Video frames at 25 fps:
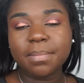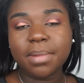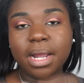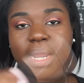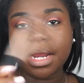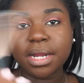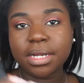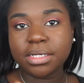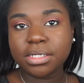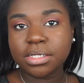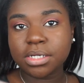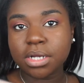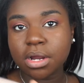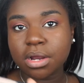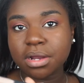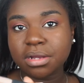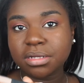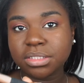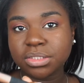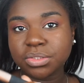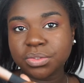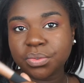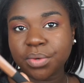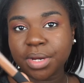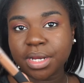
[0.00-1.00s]
my
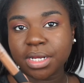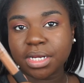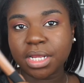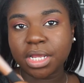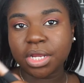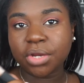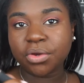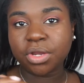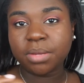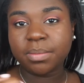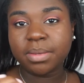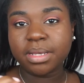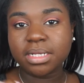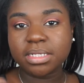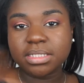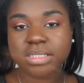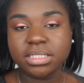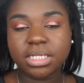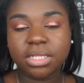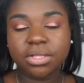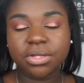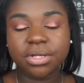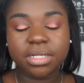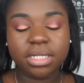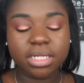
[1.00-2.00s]
NARS Radiant Creamy
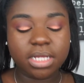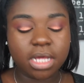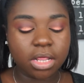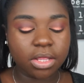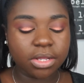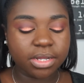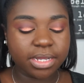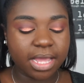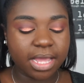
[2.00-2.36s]
Concealer in the color